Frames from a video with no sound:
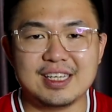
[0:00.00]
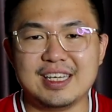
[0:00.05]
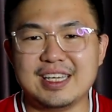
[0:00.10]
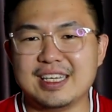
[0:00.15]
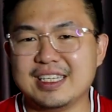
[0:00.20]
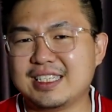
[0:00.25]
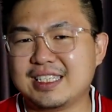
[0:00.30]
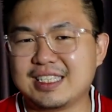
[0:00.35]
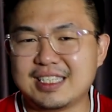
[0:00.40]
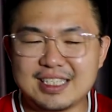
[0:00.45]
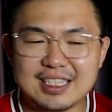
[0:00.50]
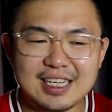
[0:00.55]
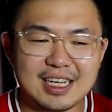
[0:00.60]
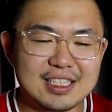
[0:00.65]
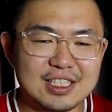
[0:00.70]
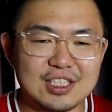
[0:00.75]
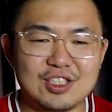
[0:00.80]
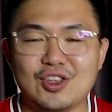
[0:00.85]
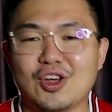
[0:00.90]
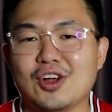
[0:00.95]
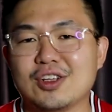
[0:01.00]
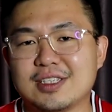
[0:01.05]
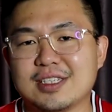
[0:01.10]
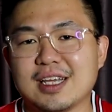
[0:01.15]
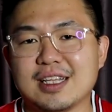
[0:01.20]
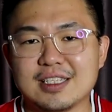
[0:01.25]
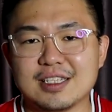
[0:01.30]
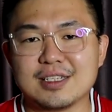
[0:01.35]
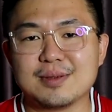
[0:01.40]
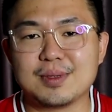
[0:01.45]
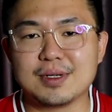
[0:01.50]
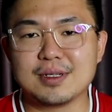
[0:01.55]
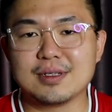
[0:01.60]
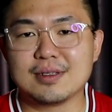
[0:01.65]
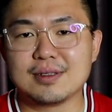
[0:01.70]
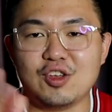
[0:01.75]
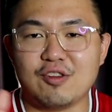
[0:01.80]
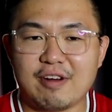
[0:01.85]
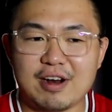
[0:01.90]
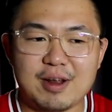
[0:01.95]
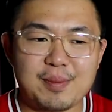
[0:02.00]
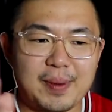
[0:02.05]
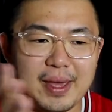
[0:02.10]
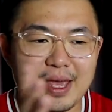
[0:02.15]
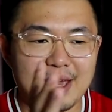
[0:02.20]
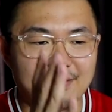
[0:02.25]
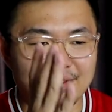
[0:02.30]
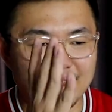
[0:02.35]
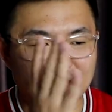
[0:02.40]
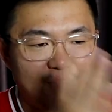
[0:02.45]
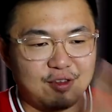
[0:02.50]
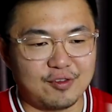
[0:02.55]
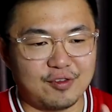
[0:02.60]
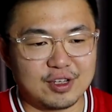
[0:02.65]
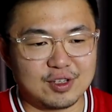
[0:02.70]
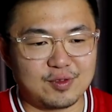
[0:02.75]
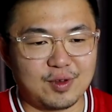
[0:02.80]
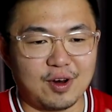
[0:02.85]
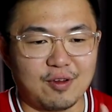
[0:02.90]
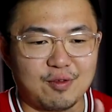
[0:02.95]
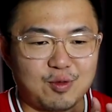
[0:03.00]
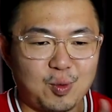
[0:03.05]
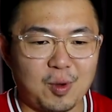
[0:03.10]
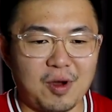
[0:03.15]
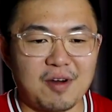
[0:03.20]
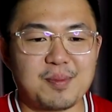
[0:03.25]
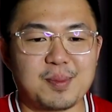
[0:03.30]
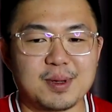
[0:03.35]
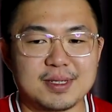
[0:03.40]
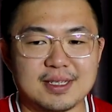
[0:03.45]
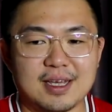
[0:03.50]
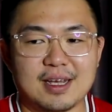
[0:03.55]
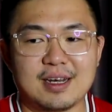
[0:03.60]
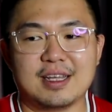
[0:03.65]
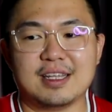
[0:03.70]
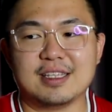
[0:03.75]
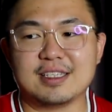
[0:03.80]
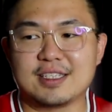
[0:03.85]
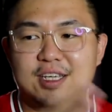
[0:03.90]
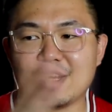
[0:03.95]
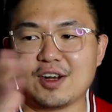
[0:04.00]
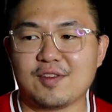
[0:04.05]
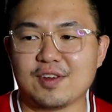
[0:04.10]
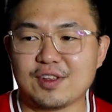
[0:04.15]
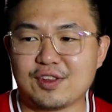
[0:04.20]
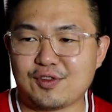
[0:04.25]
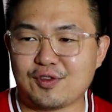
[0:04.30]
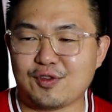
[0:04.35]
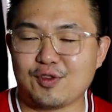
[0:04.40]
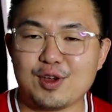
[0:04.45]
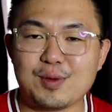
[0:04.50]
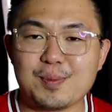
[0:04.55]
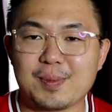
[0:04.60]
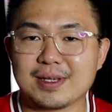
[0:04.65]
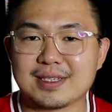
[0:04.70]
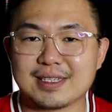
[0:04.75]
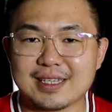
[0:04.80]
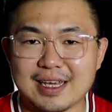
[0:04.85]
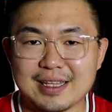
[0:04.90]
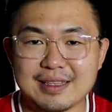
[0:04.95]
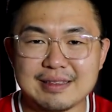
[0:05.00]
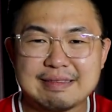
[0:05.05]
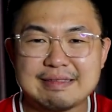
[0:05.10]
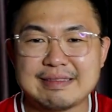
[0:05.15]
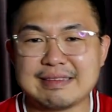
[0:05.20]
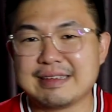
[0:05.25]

It's just not sensible. You rather pay an interest rate of 12% instead of a 3%.